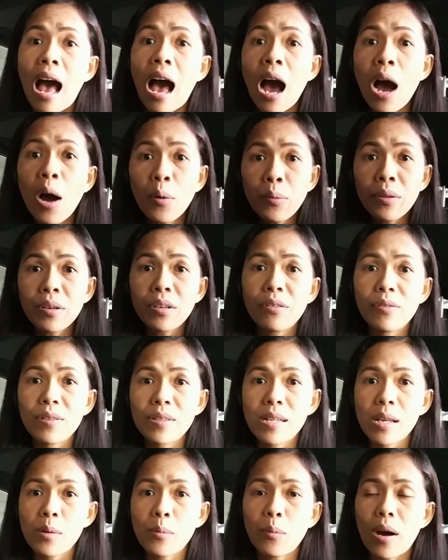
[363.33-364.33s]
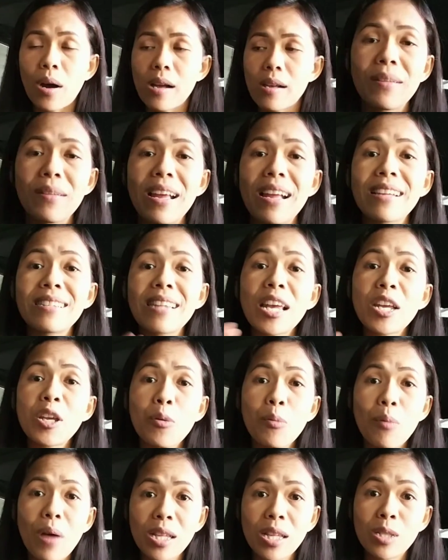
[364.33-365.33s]
how nervous I was. It's like
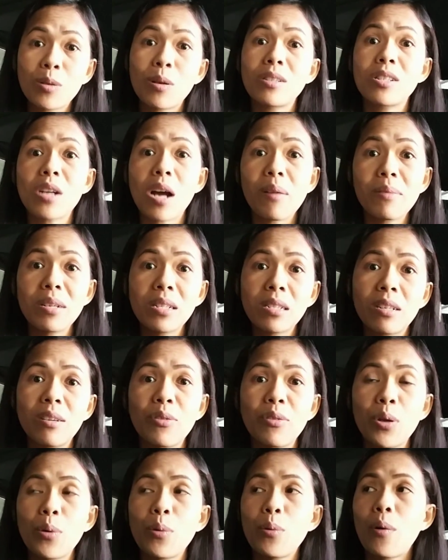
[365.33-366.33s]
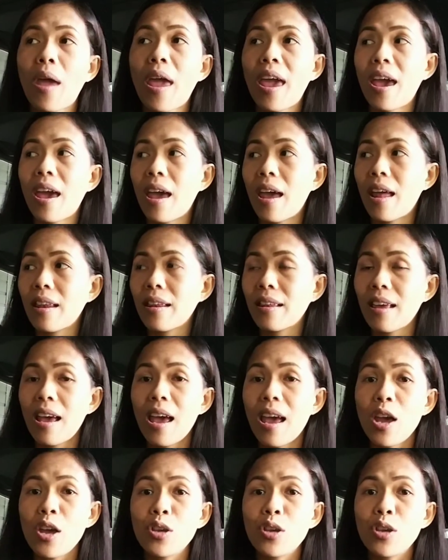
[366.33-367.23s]
you went to a job interview and